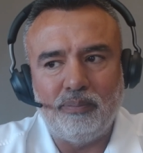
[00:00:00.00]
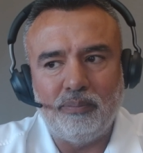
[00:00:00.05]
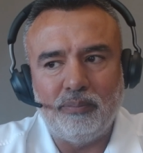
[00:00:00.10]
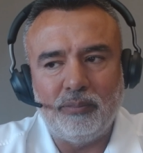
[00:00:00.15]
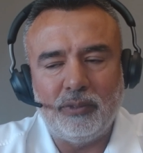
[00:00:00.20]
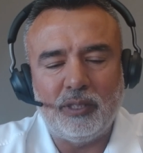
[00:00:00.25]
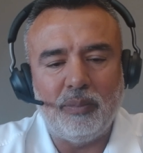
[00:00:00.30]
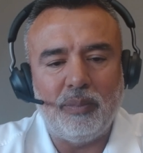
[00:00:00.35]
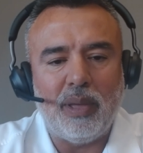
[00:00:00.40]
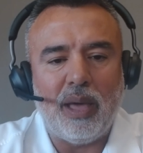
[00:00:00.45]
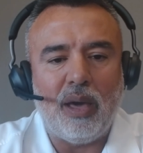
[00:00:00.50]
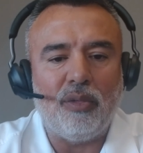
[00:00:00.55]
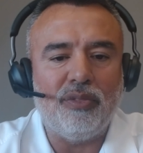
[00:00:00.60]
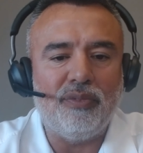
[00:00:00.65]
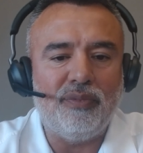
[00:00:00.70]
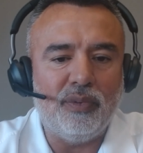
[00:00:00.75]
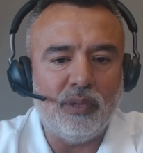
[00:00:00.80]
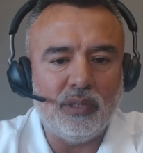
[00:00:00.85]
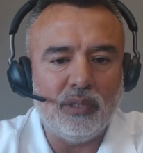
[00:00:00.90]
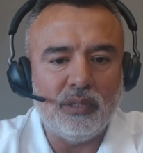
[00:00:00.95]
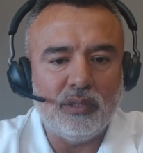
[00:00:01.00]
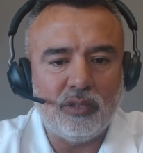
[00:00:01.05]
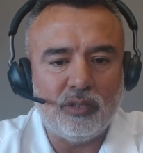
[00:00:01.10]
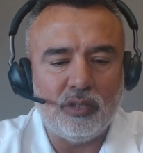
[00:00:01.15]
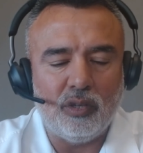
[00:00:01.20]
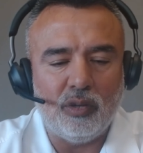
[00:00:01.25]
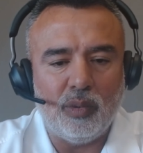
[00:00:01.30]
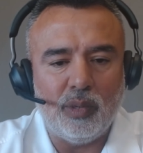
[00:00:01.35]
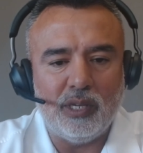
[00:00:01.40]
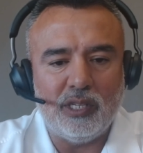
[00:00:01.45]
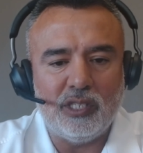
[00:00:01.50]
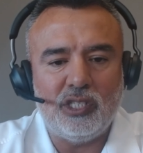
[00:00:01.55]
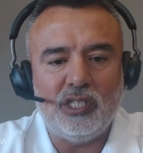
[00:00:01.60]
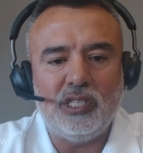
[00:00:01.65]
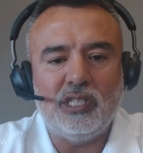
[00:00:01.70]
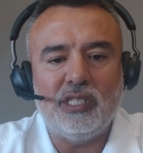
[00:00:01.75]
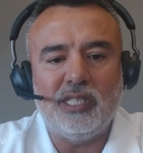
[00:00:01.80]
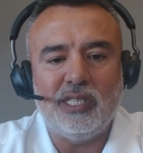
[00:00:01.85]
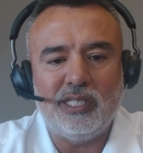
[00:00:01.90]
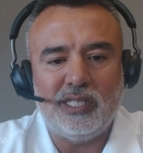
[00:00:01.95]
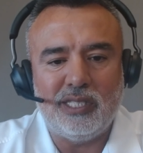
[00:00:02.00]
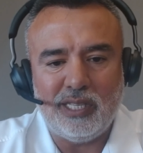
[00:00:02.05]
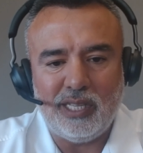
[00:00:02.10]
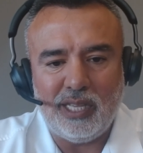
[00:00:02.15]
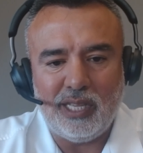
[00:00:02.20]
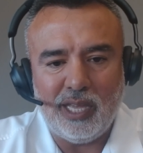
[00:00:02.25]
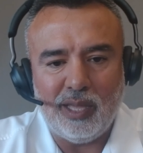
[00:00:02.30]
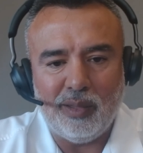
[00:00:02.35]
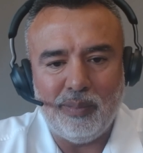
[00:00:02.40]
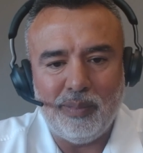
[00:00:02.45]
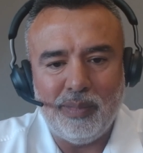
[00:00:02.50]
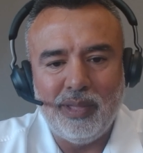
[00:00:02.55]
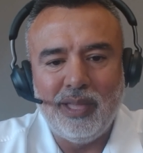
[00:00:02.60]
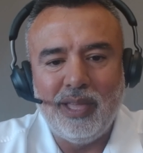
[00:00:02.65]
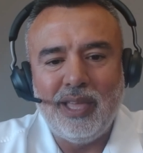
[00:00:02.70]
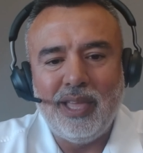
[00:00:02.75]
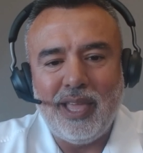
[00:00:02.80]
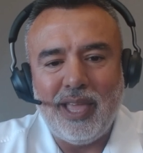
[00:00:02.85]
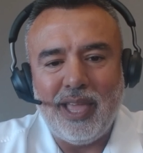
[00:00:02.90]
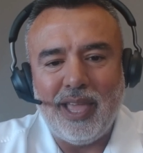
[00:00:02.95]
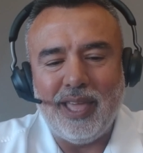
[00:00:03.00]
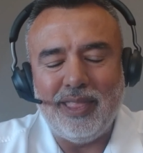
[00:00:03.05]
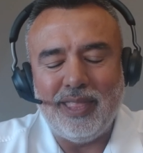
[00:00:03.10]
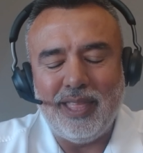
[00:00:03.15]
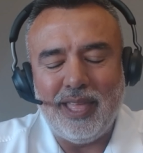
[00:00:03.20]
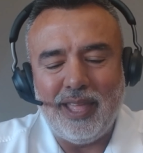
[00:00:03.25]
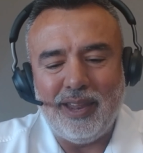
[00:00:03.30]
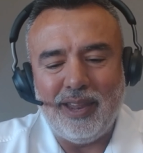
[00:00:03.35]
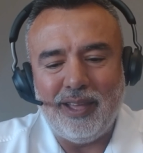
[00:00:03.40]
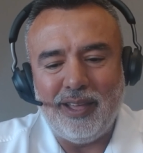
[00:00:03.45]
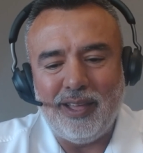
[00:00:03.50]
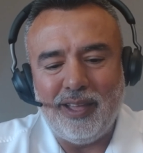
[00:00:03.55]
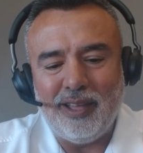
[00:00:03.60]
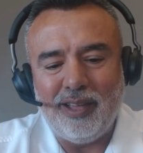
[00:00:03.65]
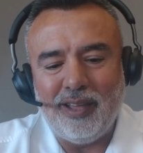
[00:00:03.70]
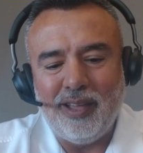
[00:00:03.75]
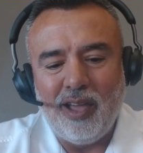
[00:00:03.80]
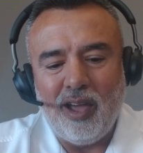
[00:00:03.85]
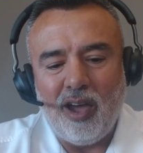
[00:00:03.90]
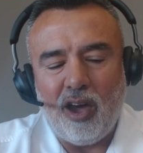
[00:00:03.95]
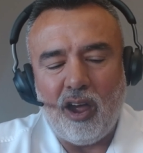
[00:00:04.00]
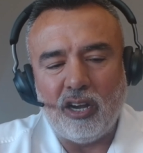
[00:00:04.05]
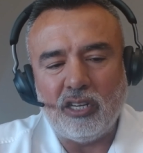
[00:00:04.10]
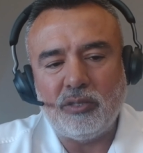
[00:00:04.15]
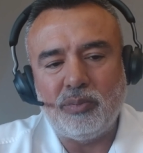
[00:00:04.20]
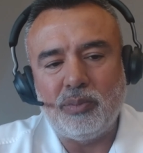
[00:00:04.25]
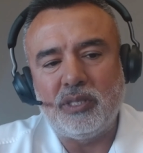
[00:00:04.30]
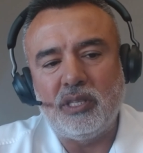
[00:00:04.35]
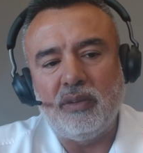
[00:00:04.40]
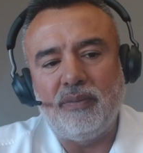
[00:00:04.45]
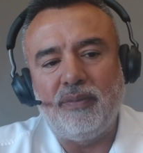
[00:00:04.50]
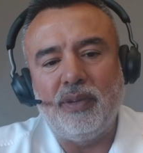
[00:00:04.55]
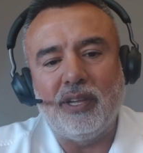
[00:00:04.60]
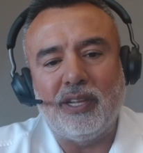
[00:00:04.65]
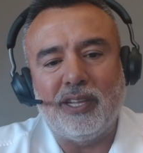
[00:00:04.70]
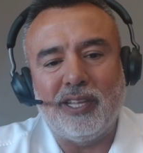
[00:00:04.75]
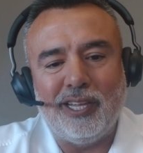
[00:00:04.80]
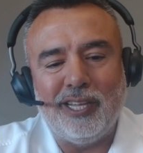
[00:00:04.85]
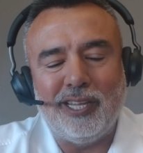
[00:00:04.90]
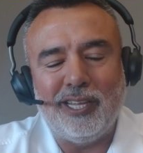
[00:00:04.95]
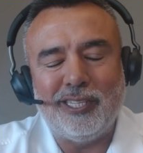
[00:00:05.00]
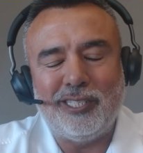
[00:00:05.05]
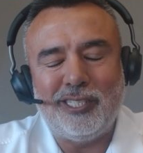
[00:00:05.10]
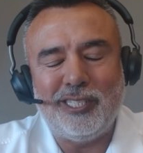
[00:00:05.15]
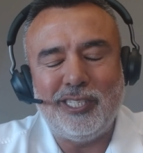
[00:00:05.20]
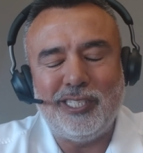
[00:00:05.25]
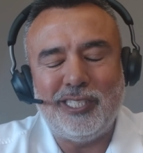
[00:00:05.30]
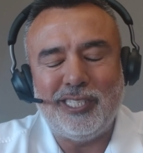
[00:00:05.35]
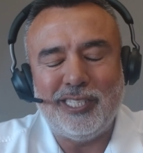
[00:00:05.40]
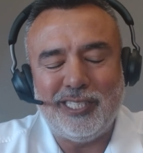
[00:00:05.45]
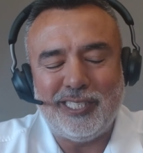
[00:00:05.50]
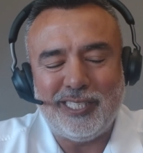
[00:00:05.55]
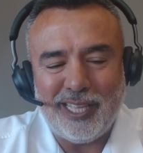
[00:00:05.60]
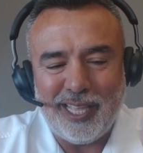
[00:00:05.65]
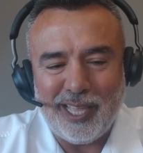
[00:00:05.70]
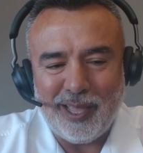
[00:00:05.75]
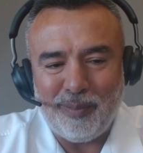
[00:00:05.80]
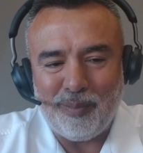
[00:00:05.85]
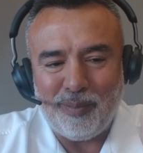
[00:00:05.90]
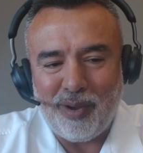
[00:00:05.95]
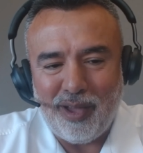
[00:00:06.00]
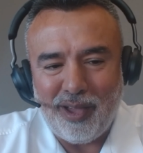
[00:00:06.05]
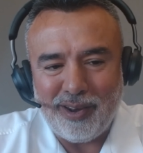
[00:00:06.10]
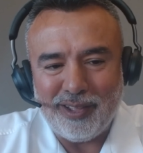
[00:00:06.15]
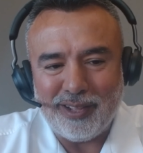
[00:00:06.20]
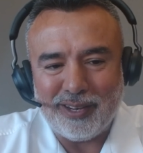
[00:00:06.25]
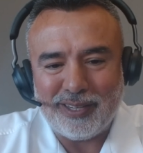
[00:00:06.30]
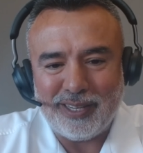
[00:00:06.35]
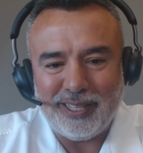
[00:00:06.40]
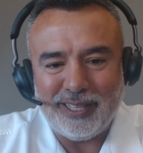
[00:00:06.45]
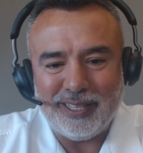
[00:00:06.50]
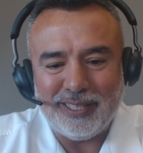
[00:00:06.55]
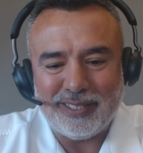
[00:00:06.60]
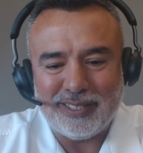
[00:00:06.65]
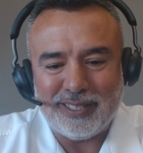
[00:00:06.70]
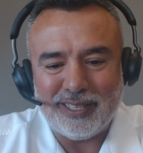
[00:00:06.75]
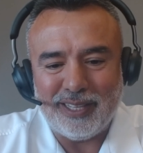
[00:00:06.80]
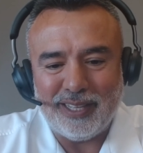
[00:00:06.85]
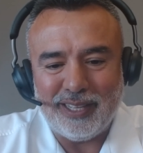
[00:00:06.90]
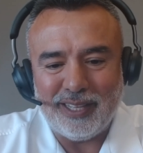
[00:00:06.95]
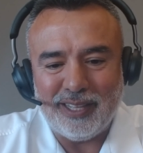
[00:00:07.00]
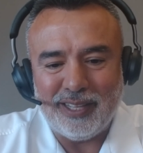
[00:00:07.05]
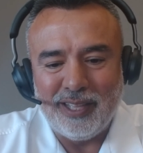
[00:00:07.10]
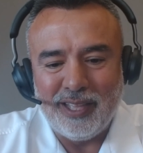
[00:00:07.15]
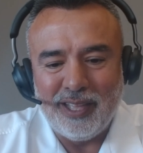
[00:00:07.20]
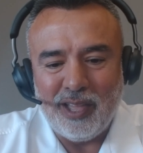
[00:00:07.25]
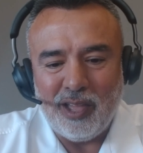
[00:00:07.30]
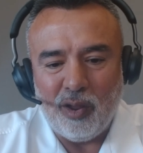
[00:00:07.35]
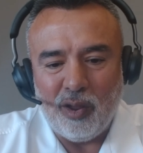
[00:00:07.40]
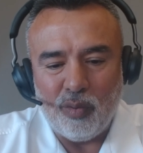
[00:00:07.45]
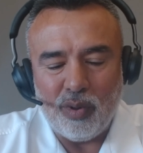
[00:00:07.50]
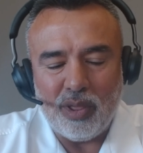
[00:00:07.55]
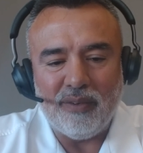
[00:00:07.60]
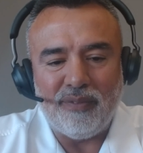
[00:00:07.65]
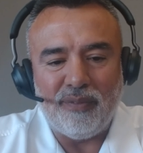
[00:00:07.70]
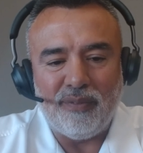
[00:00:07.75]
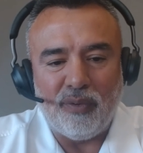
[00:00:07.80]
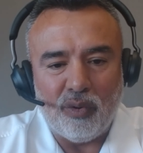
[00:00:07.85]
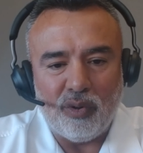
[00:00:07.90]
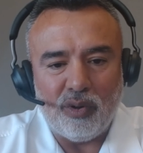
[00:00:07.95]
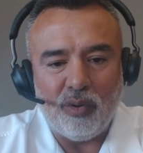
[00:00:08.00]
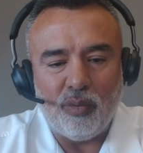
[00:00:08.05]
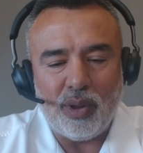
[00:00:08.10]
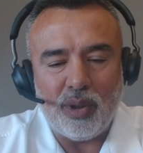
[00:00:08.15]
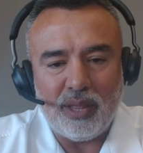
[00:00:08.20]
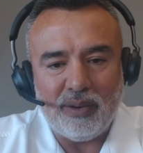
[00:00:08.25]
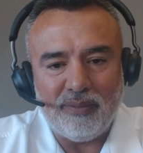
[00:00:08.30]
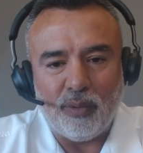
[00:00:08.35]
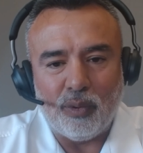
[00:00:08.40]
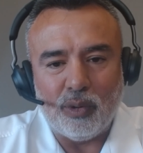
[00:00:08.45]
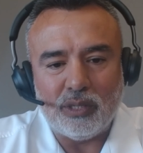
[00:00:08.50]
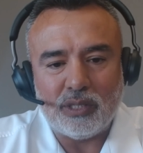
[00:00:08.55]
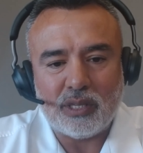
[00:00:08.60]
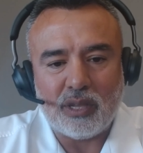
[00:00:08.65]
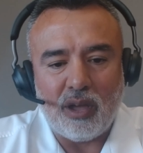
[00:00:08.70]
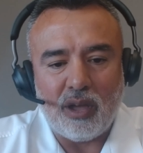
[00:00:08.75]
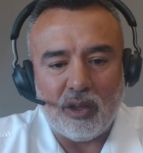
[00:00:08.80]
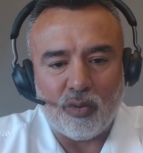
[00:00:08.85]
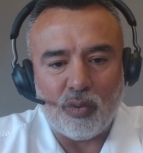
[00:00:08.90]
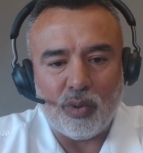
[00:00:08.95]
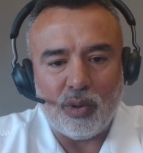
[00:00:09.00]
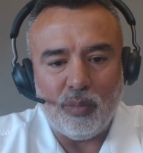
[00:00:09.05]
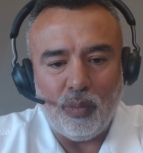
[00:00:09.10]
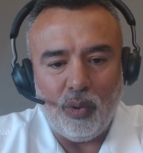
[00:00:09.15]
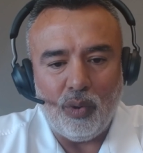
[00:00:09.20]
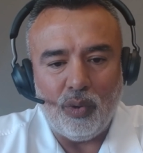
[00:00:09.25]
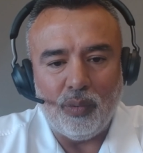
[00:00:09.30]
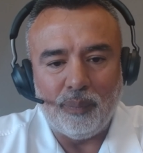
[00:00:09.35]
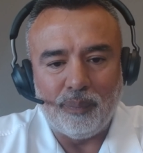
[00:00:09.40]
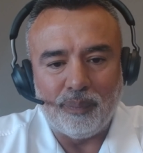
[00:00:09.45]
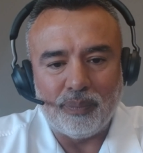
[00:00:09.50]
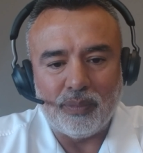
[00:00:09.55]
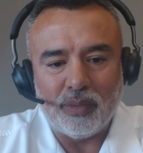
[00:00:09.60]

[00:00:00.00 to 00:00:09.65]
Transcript: It's a mouthful. So GCCM. And then our specific GCCM product is a reinforced concrete roll.